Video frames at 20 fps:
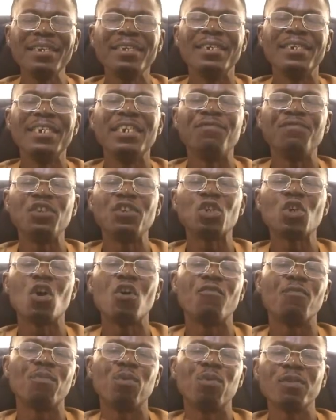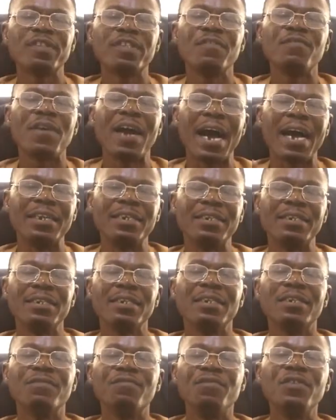the feature of plosive and
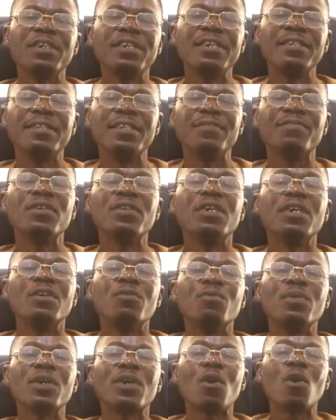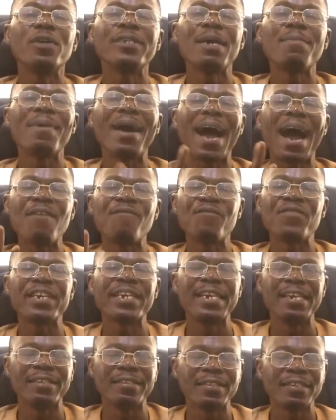fricative. We call them
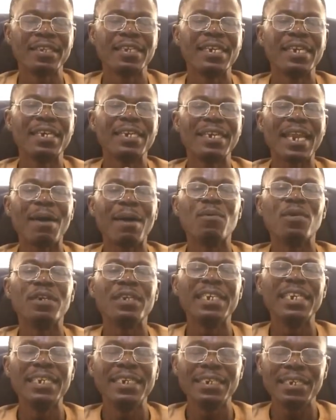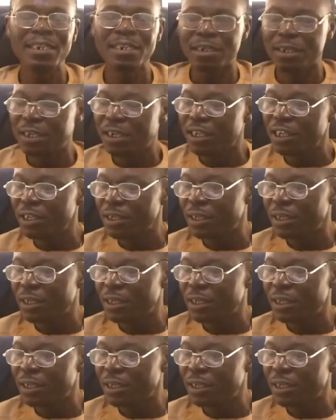affricate. Now, in the